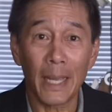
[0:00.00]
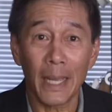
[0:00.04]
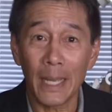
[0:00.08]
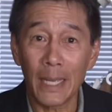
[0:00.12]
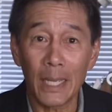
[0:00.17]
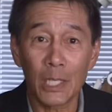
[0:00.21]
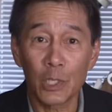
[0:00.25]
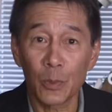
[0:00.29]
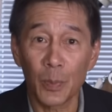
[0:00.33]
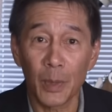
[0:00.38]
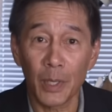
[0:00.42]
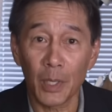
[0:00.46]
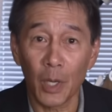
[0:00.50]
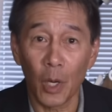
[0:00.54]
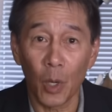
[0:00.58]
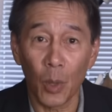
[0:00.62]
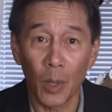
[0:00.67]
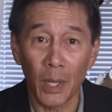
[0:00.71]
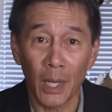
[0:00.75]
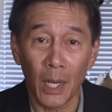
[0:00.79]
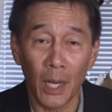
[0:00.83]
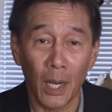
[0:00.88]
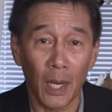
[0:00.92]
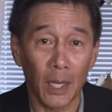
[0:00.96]
It's been
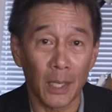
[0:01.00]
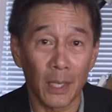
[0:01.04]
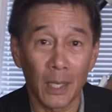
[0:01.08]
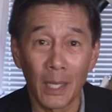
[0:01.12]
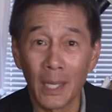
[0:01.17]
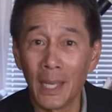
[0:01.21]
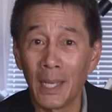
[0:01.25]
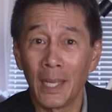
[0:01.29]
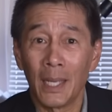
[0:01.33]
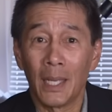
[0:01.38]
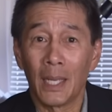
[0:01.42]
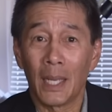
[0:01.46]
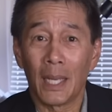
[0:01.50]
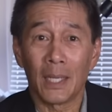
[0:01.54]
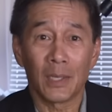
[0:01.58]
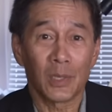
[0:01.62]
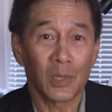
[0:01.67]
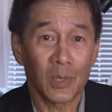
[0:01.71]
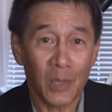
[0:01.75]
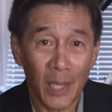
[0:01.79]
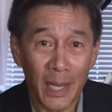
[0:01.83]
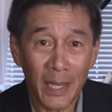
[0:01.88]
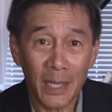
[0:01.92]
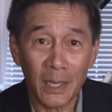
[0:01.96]
going on. And
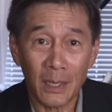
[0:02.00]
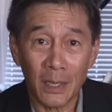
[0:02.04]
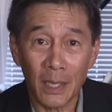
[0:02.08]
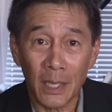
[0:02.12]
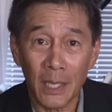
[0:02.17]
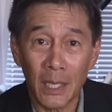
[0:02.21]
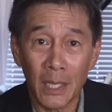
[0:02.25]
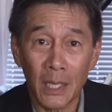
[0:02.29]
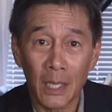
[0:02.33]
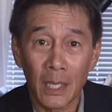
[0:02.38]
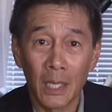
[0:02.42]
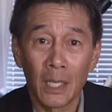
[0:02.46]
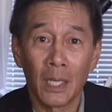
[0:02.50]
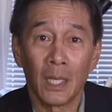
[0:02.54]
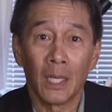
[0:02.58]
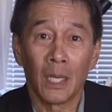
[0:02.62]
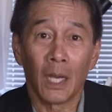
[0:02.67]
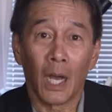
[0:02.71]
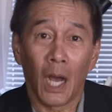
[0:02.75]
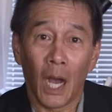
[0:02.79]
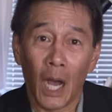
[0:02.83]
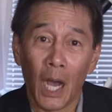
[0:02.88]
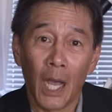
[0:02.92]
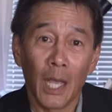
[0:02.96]
secondly,
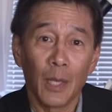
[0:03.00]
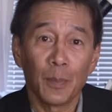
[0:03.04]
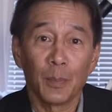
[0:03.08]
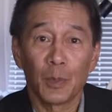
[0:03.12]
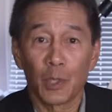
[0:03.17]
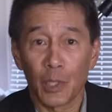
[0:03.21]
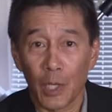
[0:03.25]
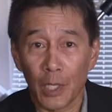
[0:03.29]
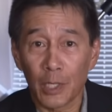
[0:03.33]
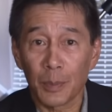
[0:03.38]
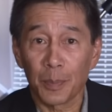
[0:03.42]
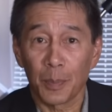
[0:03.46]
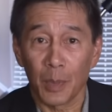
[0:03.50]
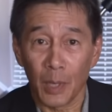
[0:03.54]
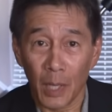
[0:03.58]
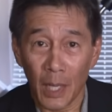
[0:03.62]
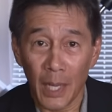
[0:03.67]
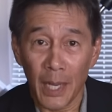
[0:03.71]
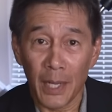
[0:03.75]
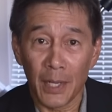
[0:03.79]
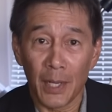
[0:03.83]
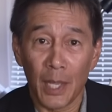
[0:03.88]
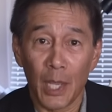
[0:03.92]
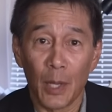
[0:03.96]
I'm just
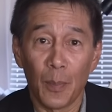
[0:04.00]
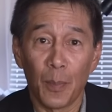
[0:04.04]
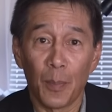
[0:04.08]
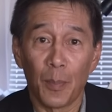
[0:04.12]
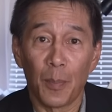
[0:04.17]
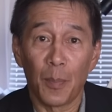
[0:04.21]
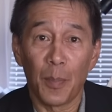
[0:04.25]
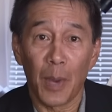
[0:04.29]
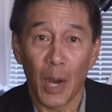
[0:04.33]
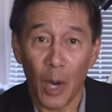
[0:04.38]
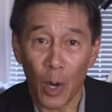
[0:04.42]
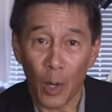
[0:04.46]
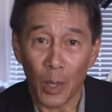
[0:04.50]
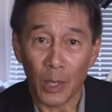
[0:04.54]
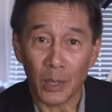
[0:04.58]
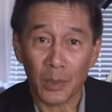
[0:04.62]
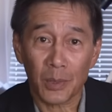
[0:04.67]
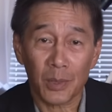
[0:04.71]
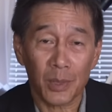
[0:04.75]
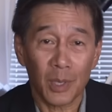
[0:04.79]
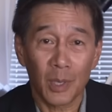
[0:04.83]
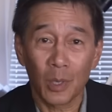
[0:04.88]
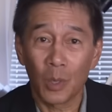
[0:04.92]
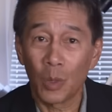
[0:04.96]
plain
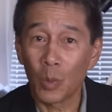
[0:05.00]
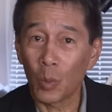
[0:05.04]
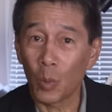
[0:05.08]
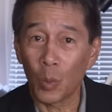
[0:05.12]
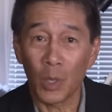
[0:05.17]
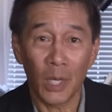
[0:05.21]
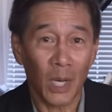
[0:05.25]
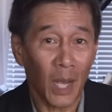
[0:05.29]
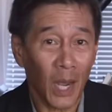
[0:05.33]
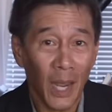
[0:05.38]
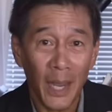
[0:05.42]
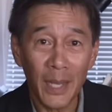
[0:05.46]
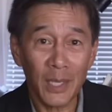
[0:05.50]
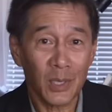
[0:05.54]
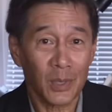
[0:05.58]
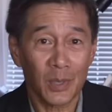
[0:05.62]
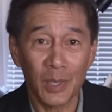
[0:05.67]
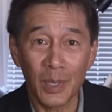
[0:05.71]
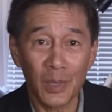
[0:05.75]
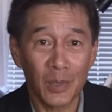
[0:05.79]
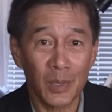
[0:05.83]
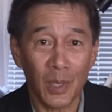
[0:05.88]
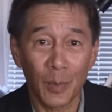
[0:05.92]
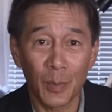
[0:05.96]
embarrassed. When I
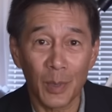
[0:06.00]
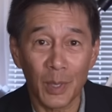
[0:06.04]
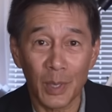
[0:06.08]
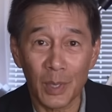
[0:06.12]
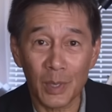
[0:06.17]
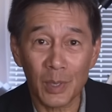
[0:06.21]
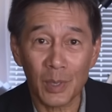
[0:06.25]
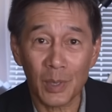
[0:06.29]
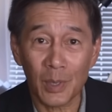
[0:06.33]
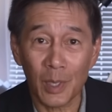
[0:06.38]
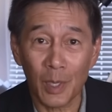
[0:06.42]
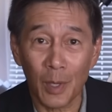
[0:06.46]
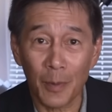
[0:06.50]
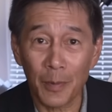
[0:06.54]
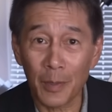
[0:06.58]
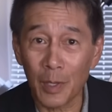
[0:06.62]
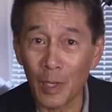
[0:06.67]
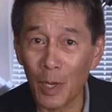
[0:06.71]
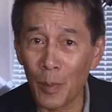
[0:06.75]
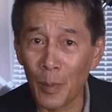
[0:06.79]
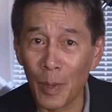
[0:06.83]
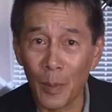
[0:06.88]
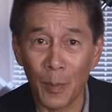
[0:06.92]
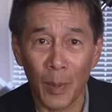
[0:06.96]
see some of this stuff
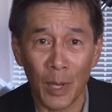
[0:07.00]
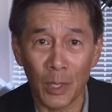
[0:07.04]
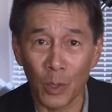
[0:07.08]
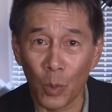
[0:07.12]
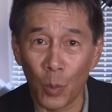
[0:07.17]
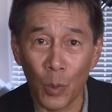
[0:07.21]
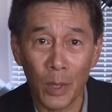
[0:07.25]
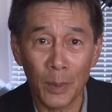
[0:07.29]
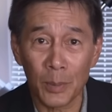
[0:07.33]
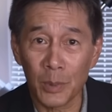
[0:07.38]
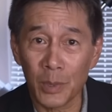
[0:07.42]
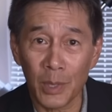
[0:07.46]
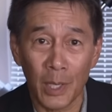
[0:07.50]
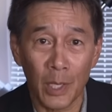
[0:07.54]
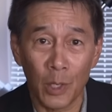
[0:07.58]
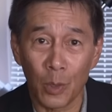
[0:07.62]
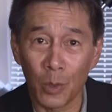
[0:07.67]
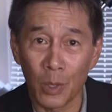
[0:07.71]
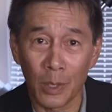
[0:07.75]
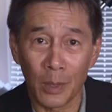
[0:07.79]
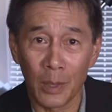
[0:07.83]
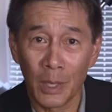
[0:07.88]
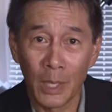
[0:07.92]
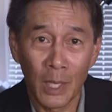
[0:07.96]
come up on a website
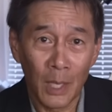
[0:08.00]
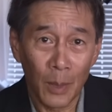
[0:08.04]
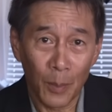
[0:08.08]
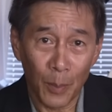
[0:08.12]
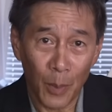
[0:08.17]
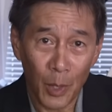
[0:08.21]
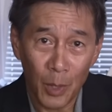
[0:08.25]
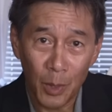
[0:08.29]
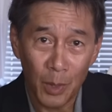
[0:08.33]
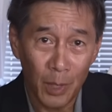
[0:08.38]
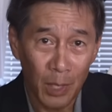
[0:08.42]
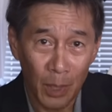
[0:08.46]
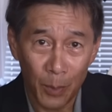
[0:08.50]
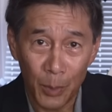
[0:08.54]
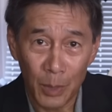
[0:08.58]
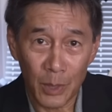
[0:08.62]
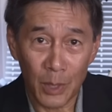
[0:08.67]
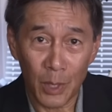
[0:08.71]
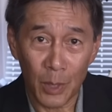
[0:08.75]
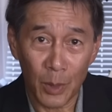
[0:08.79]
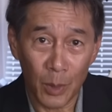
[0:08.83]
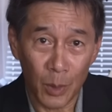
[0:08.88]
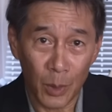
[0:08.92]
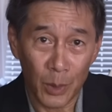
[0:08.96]
or in marketing
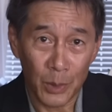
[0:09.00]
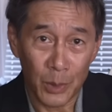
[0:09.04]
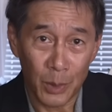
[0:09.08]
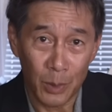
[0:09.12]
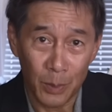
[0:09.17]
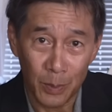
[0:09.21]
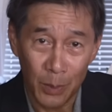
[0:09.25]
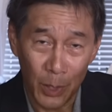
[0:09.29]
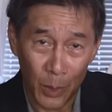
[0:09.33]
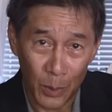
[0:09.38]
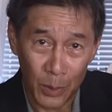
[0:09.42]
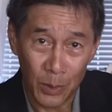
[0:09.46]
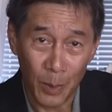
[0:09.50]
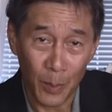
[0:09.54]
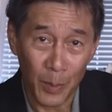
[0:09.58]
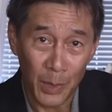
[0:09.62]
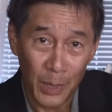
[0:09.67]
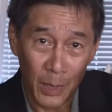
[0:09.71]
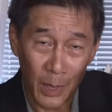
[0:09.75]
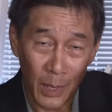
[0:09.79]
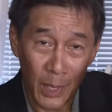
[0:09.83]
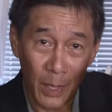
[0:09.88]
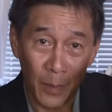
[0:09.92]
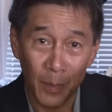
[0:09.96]
materials or, you know,
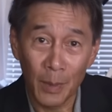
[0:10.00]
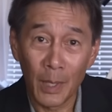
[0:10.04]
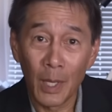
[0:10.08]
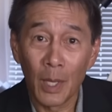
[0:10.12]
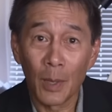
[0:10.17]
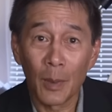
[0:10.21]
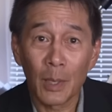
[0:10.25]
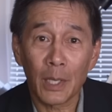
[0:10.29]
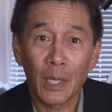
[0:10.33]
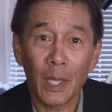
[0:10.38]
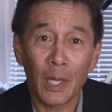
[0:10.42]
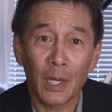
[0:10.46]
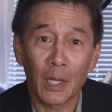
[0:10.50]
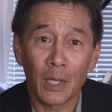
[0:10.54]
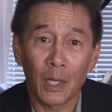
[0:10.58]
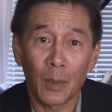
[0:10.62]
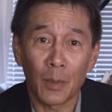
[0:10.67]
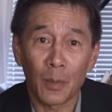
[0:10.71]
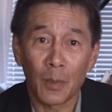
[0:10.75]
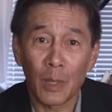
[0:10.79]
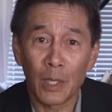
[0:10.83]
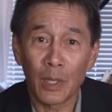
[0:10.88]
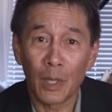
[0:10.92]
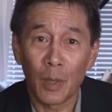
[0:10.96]
something that I get
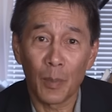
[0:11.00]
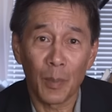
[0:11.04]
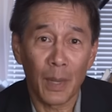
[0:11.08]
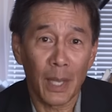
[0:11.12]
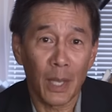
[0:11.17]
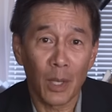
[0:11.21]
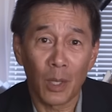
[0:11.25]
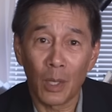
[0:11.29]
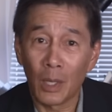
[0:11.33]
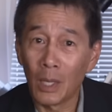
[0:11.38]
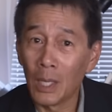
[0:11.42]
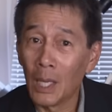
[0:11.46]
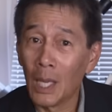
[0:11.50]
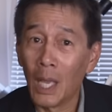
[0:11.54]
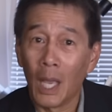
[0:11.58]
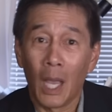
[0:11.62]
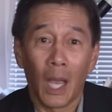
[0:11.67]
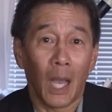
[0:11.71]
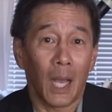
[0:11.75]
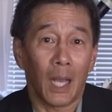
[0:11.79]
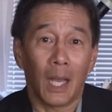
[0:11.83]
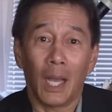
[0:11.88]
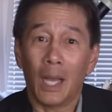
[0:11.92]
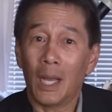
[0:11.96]
in the mail,
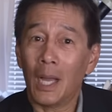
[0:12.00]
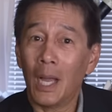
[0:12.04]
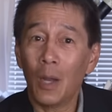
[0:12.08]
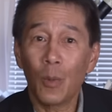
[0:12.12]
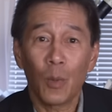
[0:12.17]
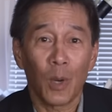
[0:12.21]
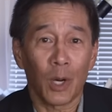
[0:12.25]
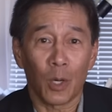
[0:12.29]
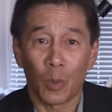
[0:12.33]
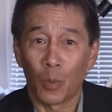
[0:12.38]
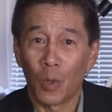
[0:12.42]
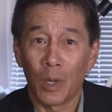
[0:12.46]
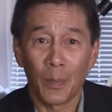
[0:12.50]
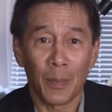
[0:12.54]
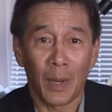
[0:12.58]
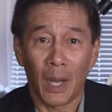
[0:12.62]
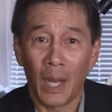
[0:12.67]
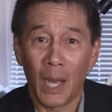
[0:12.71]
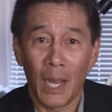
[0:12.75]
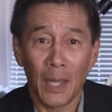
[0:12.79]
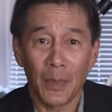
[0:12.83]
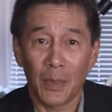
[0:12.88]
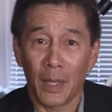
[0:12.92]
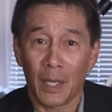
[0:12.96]
I want to run
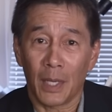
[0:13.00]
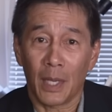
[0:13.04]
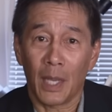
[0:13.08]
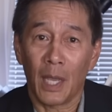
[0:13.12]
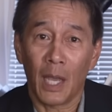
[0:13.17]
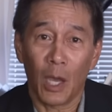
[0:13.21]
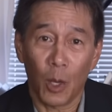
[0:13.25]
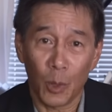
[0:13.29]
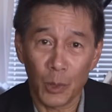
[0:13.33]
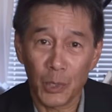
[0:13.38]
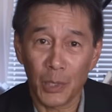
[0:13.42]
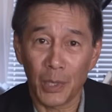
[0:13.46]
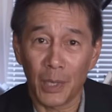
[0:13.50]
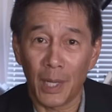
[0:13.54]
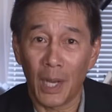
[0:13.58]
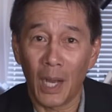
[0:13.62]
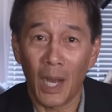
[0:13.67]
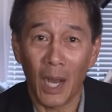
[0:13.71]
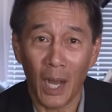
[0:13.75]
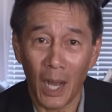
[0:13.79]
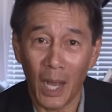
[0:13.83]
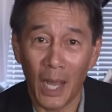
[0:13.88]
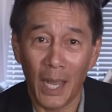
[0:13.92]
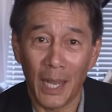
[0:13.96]
behind the couch and
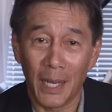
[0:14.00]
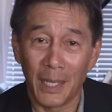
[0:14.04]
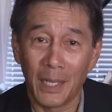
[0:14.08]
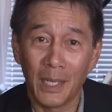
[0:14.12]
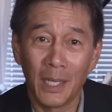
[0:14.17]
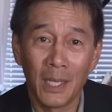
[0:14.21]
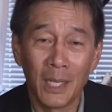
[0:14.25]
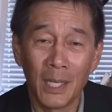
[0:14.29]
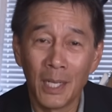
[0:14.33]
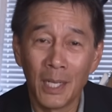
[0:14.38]
hide.